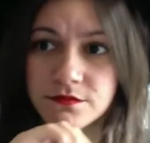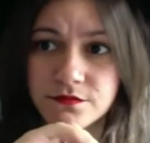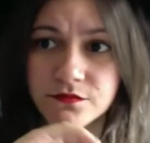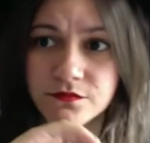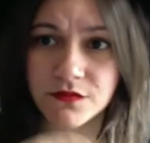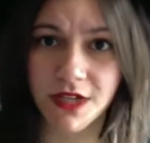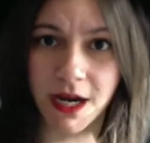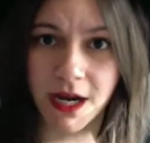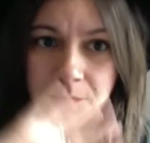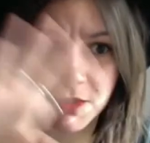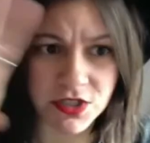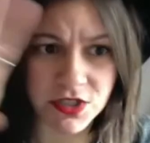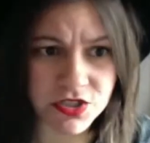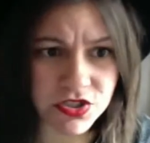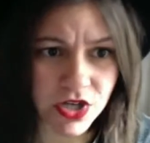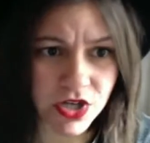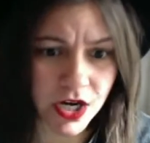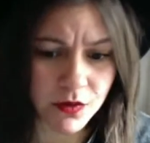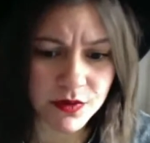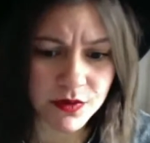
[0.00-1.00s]
I'm going to
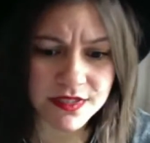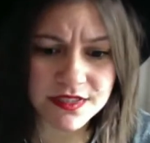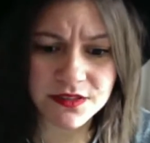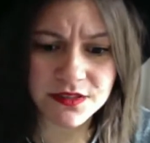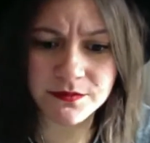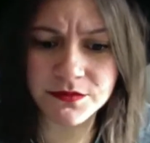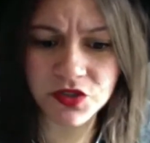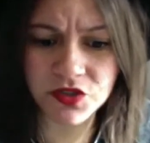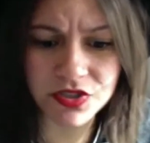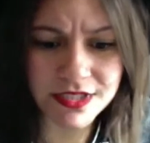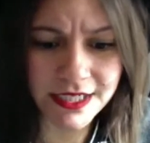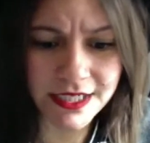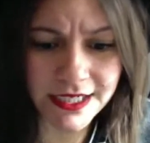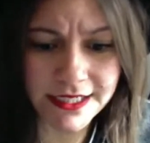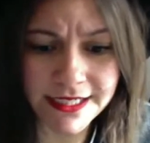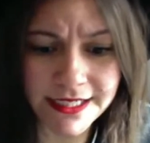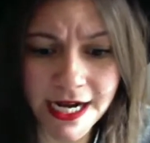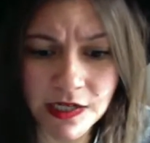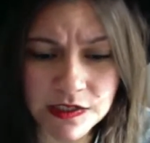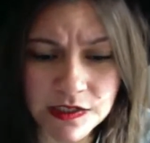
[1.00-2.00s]
start with some just like
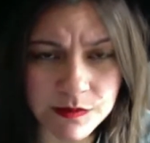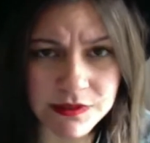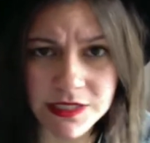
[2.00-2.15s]
announcements.